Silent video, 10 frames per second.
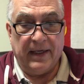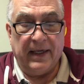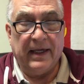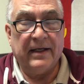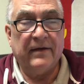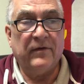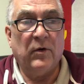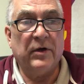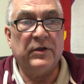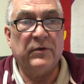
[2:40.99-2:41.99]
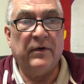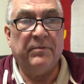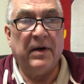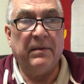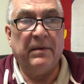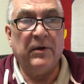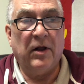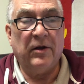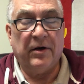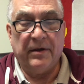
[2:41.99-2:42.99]
and of course, we've probably
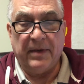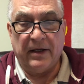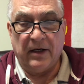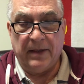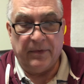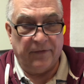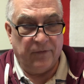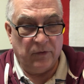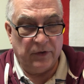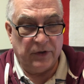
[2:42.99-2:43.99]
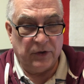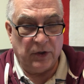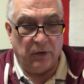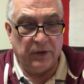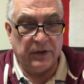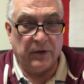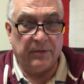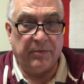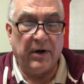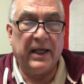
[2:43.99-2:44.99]
all heard about April Fool's jokes or
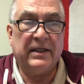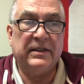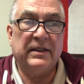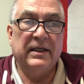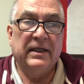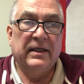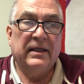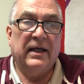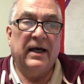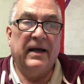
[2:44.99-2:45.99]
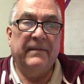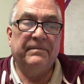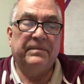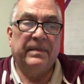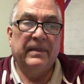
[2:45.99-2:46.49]
pranks. Um,